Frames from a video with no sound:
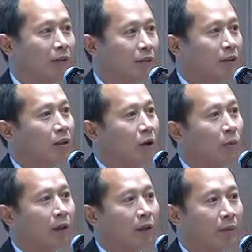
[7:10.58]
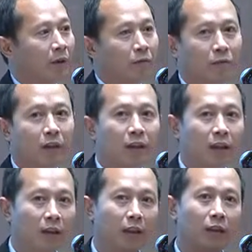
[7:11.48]
has opened up a
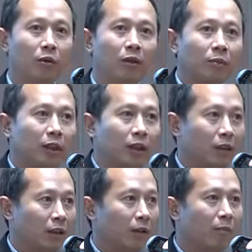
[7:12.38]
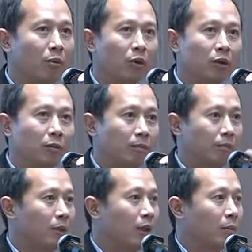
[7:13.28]
really incredibly important